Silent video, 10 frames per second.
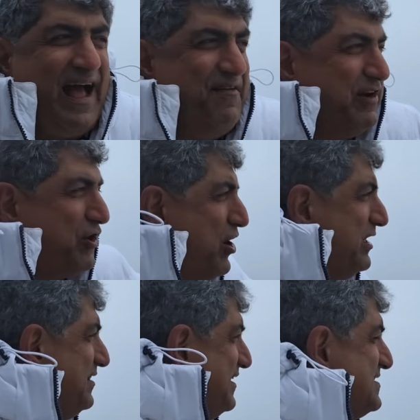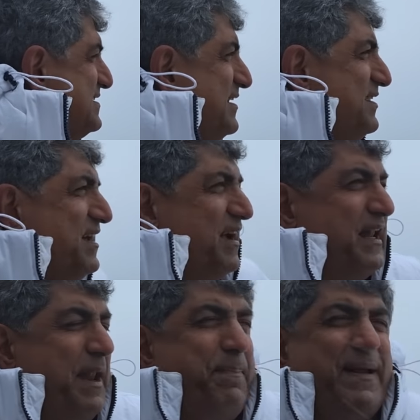I have recorded this
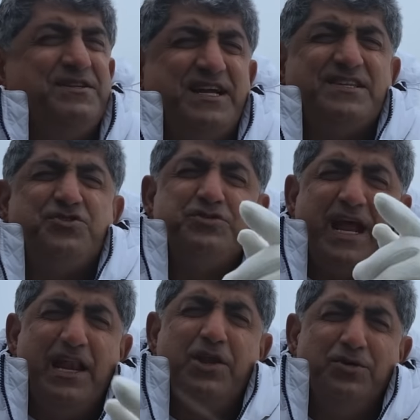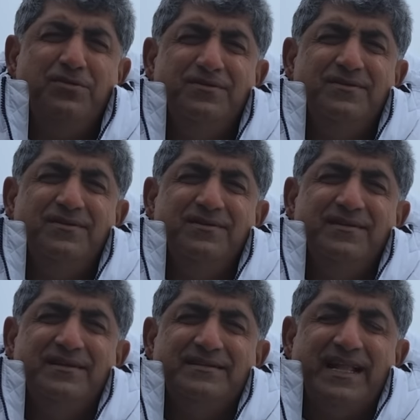clipping just to tell you
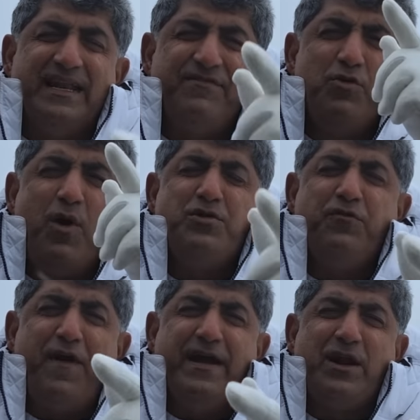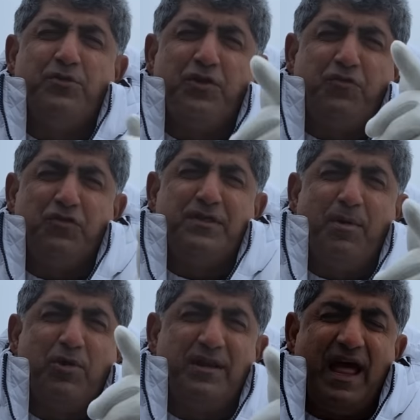that if you want to find out the
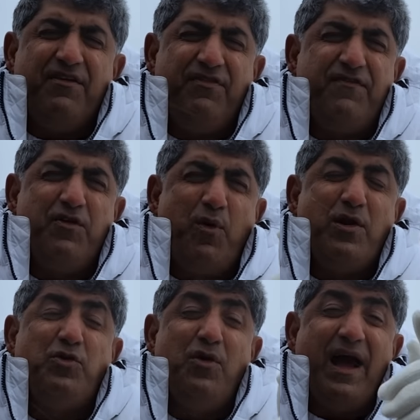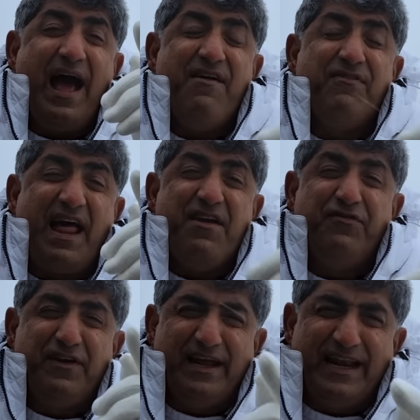truth about life, if you want to have
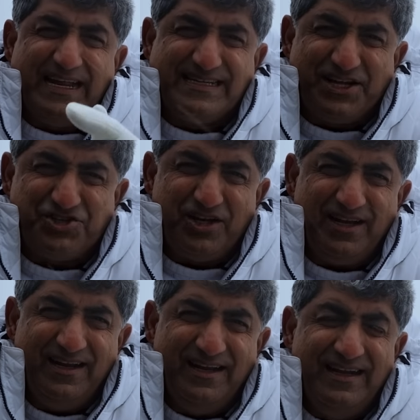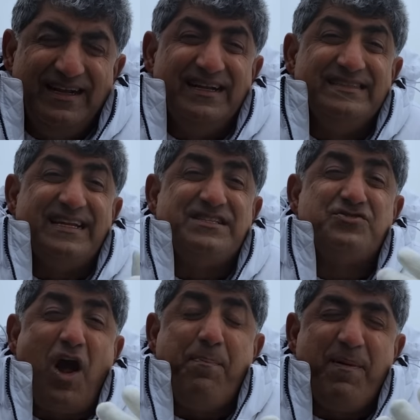life realization,
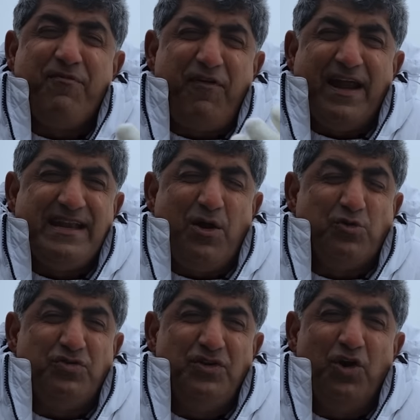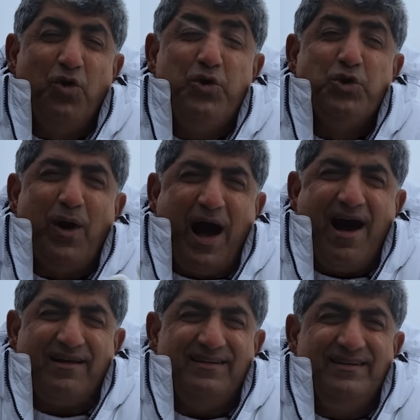then stop and find out who you
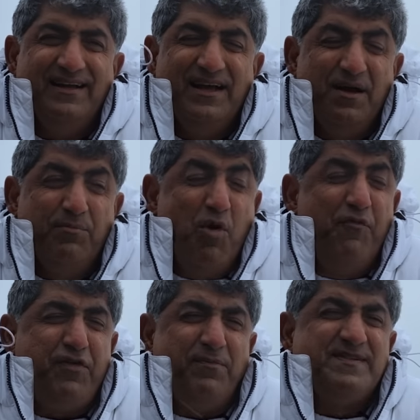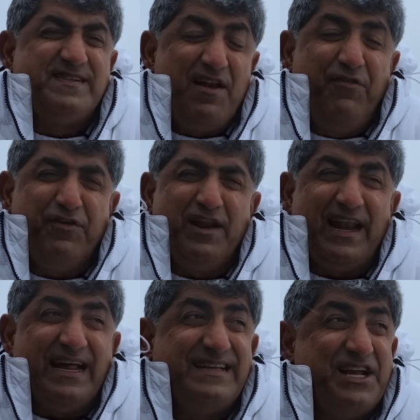are. Move from
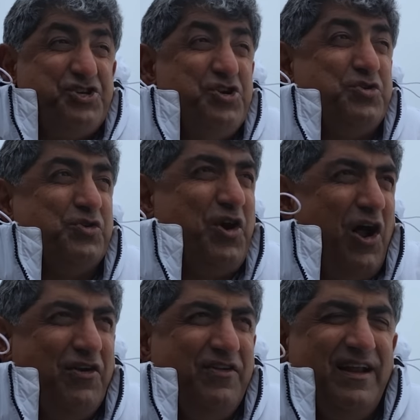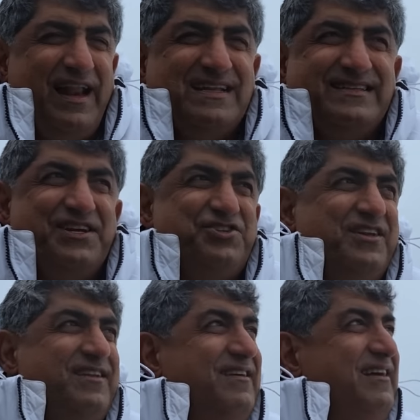self-realization to
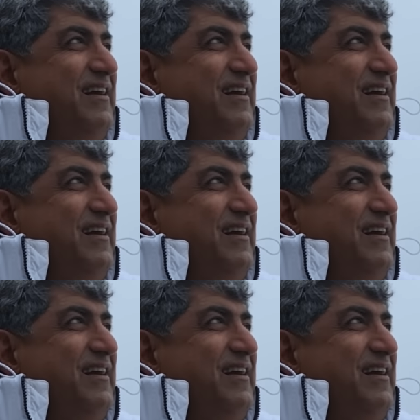God-realization.